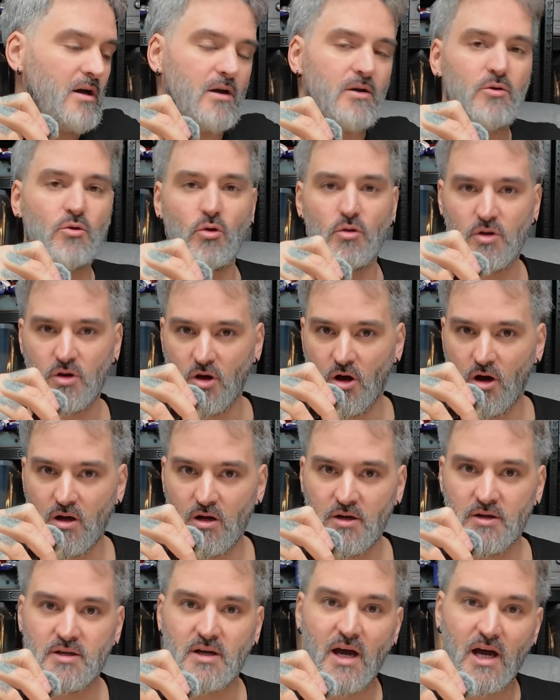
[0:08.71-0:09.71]
Northern
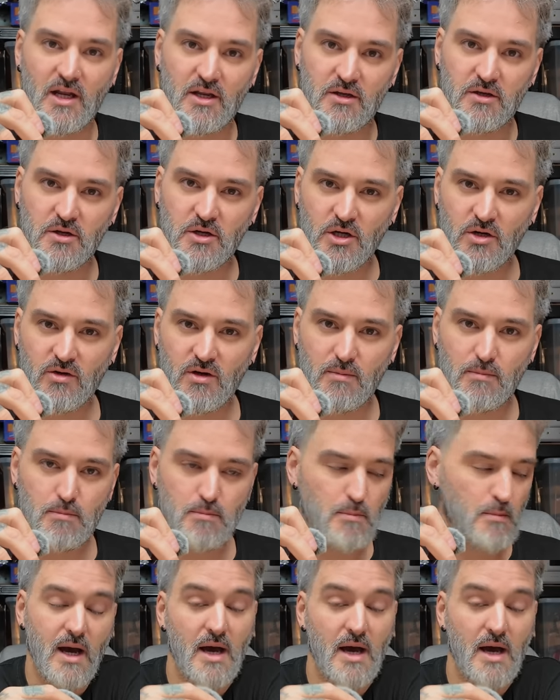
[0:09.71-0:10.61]
Ireland and Europe,